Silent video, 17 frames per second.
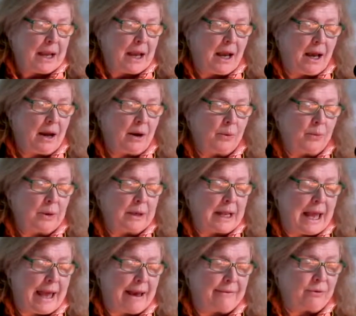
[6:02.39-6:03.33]
Uh, would
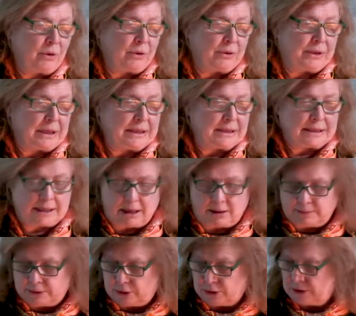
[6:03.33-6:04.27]
have all these
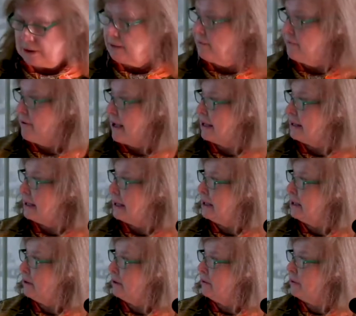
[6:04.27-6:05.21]
sculptures, and in fact,
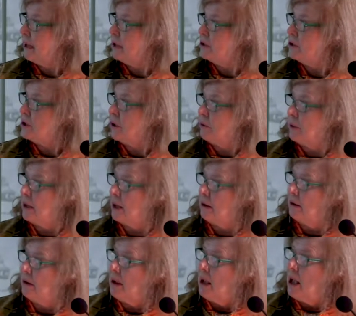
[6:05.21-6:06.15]
here they showed
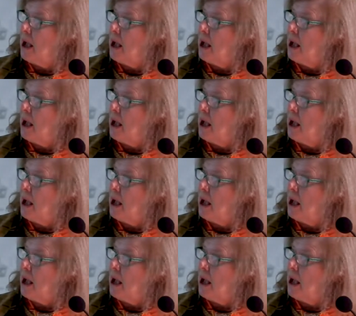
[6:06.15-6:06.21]
their